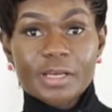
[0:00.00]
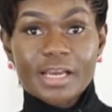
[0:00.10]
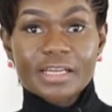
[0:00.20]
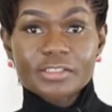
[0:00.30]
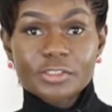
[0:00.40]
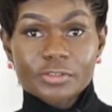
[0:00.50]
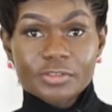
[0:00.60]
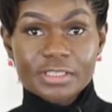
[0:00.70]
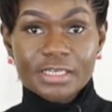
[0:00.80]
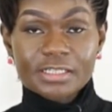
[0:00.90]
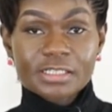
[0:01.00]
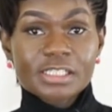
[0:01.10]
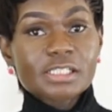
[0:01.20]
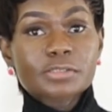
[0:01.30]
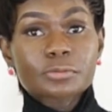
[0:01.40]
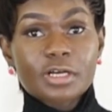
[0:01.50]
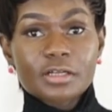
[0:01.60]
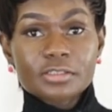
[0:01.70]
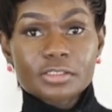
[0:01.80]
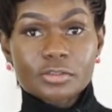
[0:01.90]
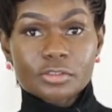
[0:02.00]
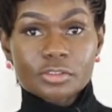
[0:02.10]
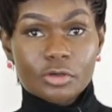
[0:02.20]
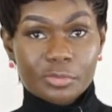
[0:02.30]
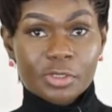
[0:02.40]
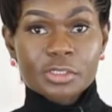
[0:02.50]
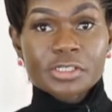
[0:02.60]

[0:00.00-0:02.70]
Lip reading: and do the swirls on top.